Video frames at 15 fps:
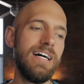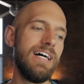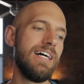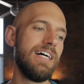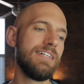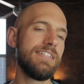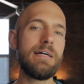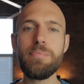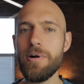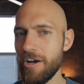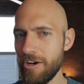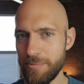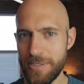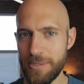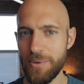Uh, that
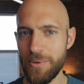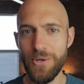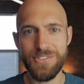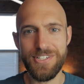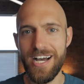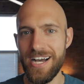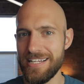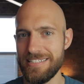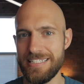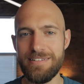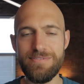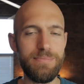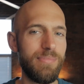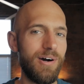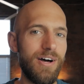probably will not
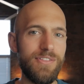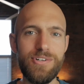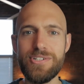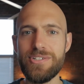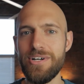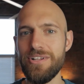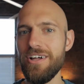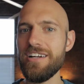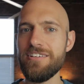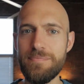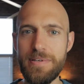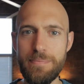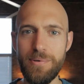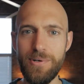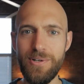even bother a lot of
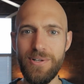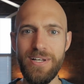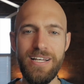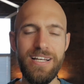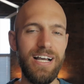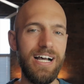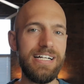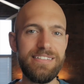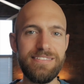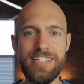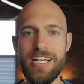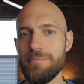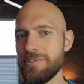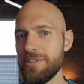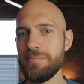people. I just
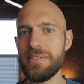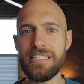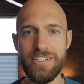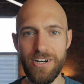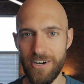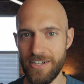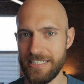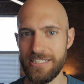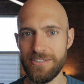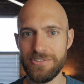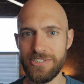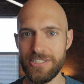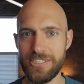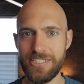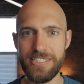happen to be an audio
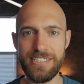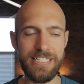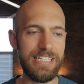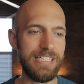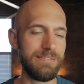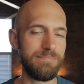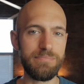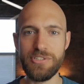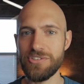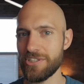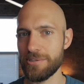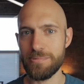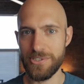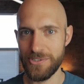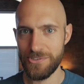nerd and
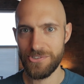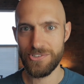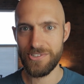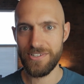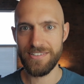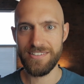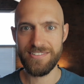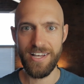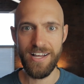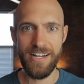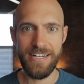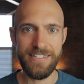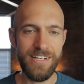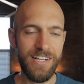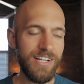music producer on the
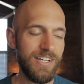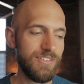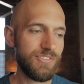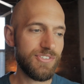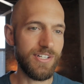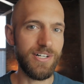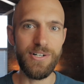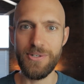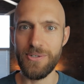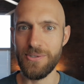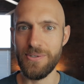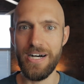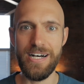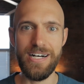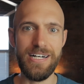side, so
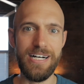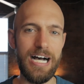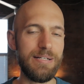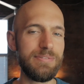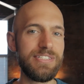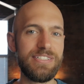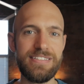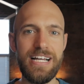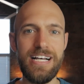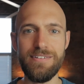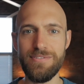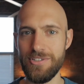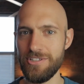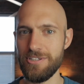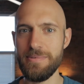uh, I just have
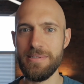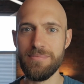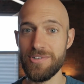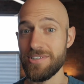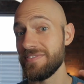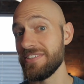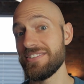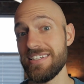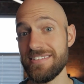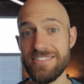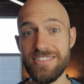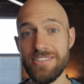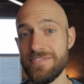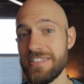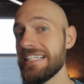a little bit more of a
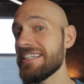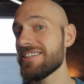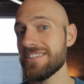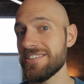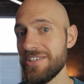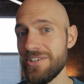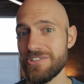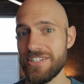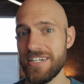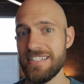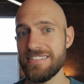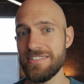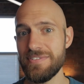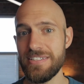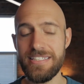sensitive ear to those
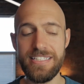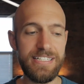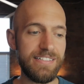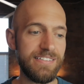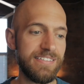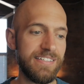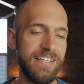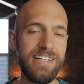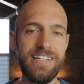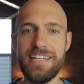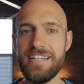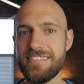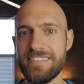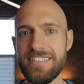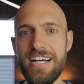kinds of things.
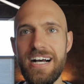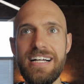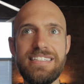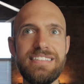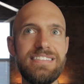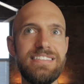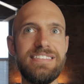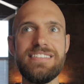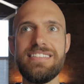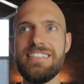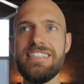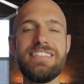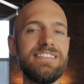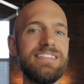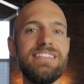It's not,
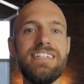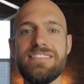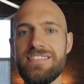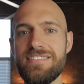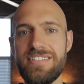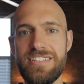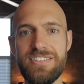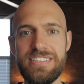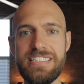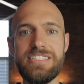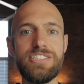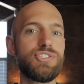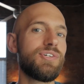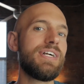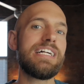it doesn't necessarily
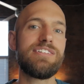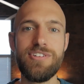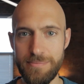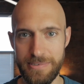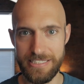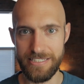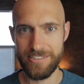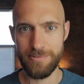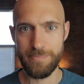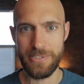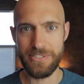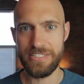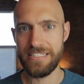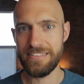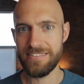detract from the
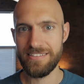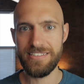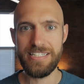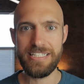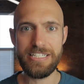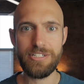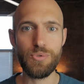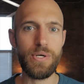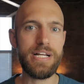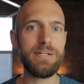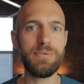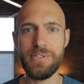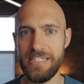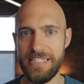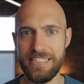experience in any great
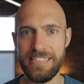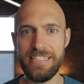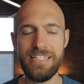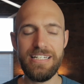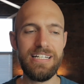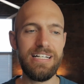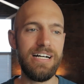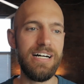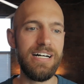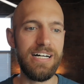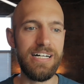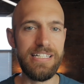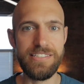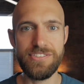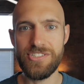way.
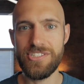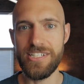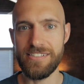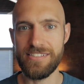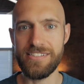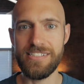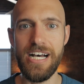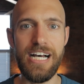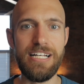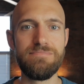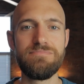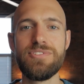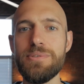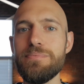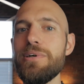Uh, it's just
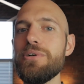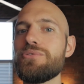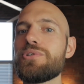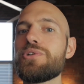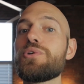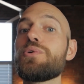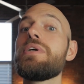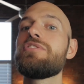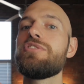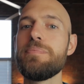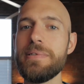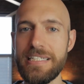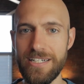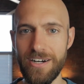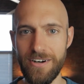not the most
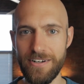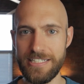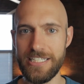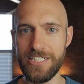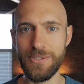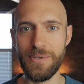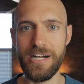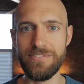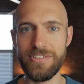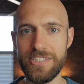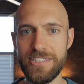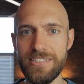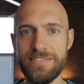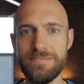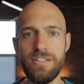crispy audio
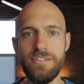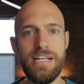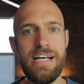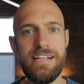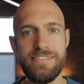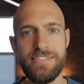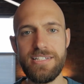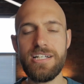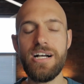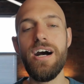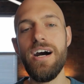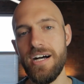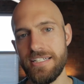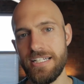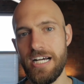ever. The last
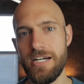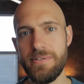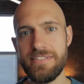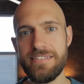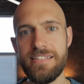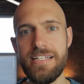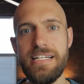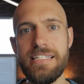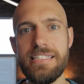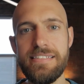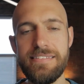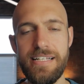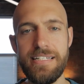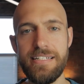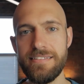con I would say
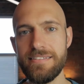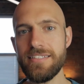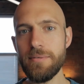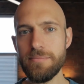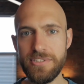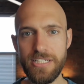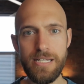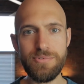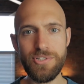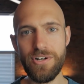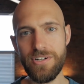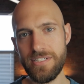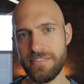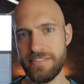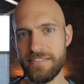is that it's sometimes
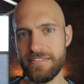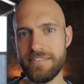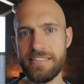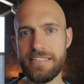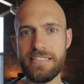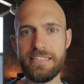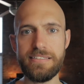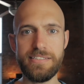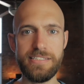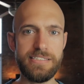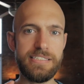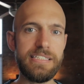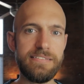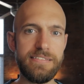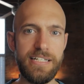hard to see the
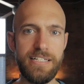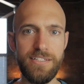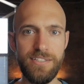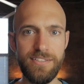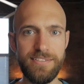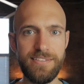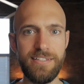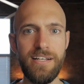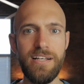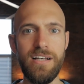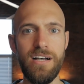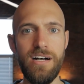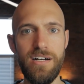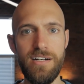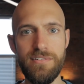details
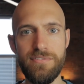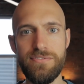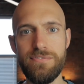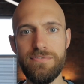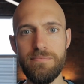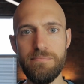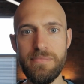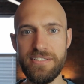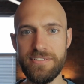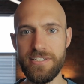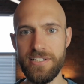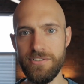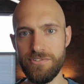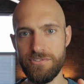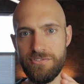of
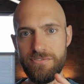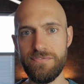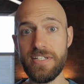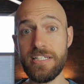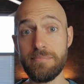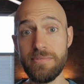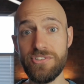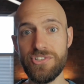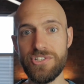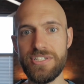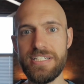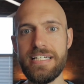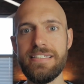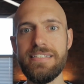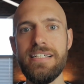Mizko's Figma
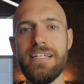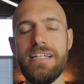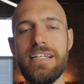screen.